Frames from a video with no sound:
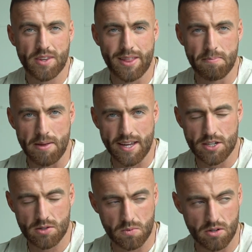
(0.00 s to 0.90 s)
The
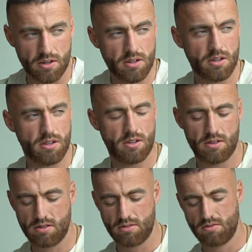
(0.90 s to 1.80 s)
biggest one,
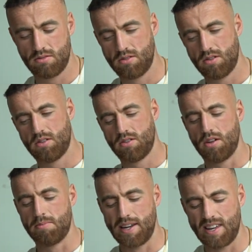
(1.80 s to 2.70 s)

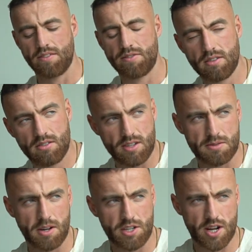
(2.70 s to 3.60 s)
I believe,
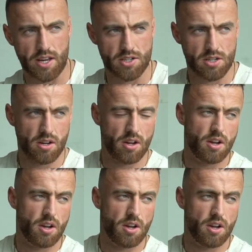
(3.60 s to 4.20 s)
this might change,